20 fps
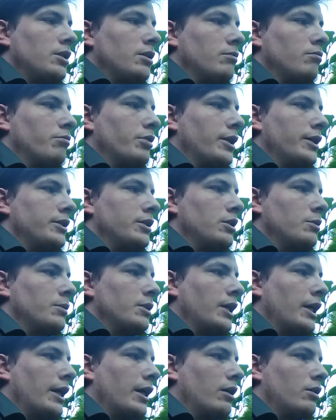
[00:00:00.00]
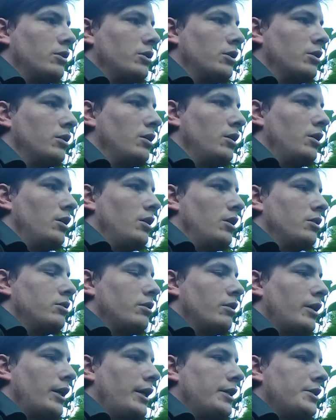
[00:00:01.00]
and buy something else.
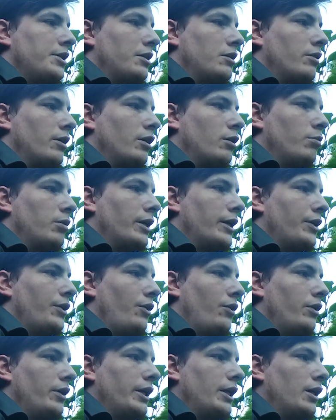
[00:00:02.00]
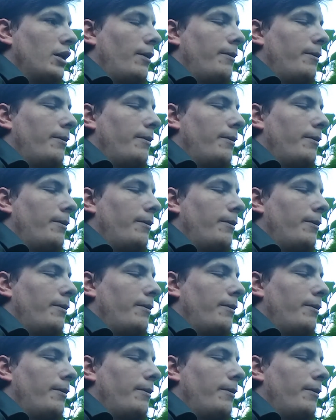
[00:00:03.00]
So that is incredibly annoying.